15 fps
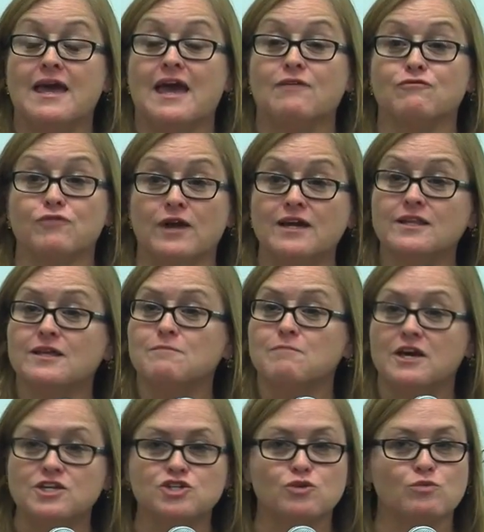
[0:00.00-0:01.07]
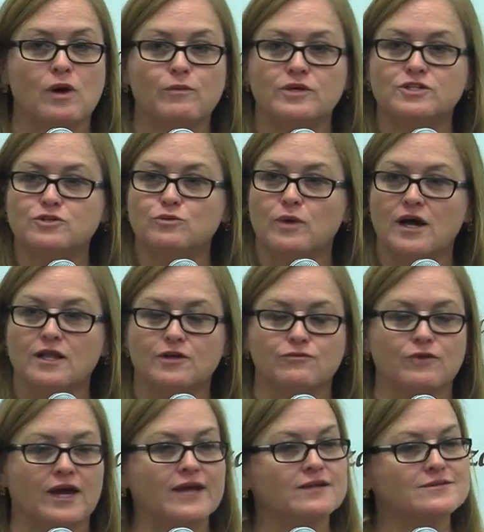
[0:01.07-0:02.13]
And frankly, measure what we do well and
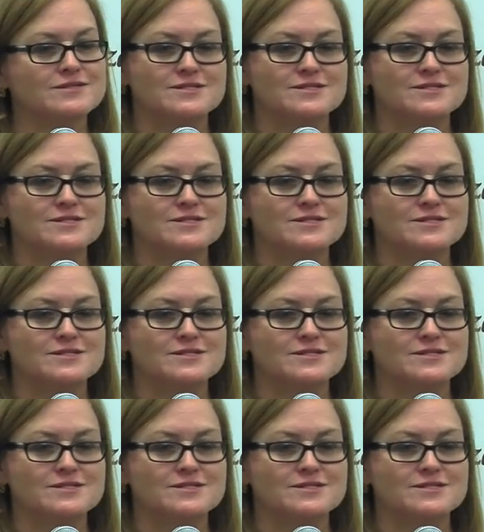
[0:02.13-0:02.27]
right,